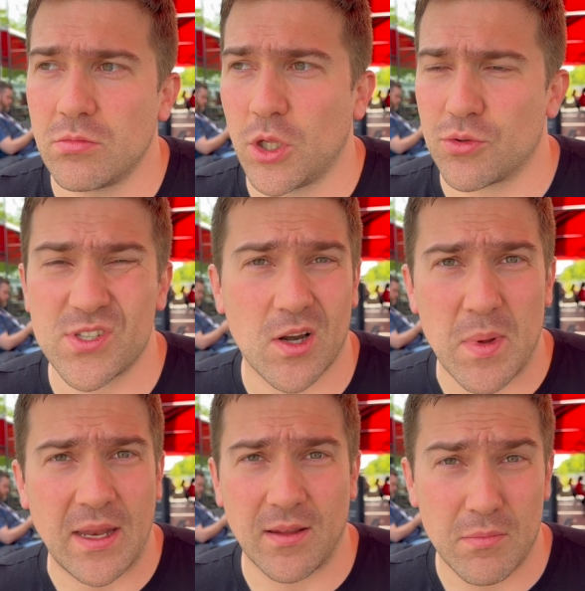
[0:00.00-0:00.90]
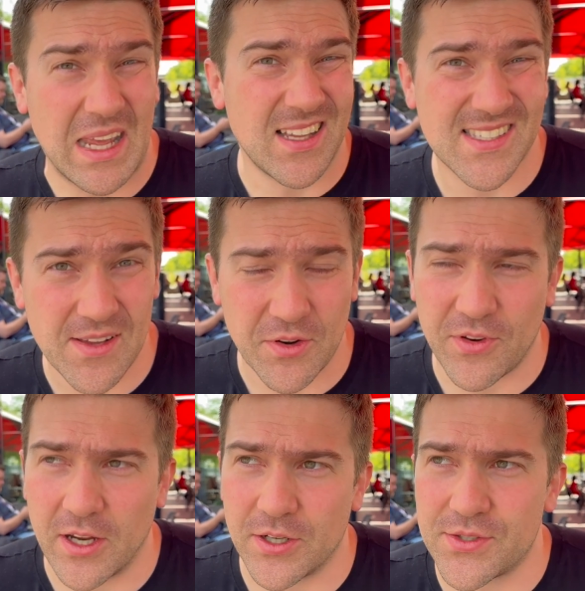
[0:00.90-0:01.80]
start making 7
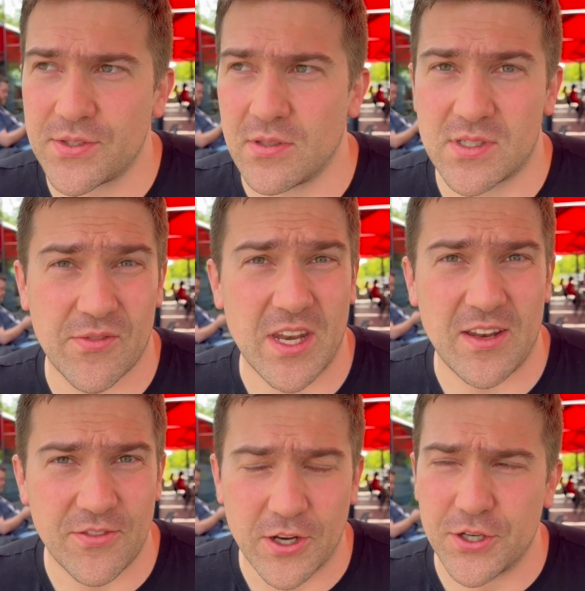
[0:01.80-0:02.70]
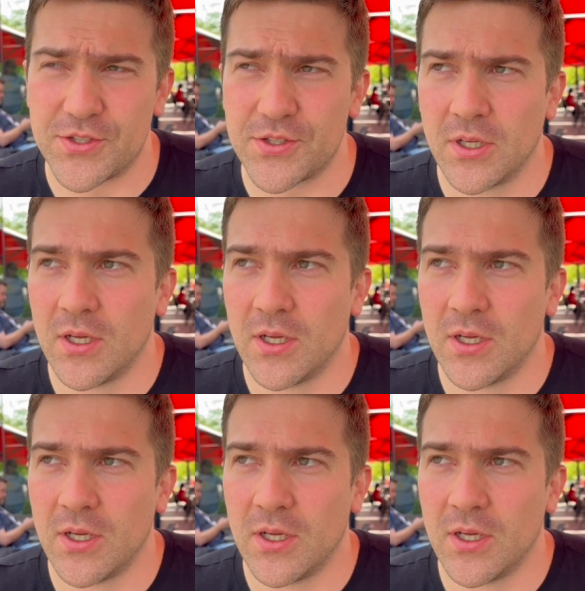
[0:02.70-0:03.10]
figures, 7, 8 figures,